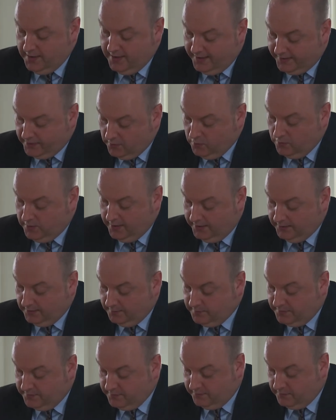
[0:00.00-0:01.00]
a core
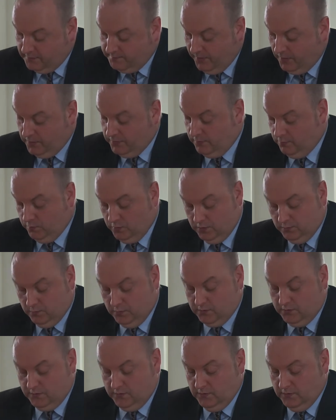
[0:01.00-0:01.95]
element of the post-World War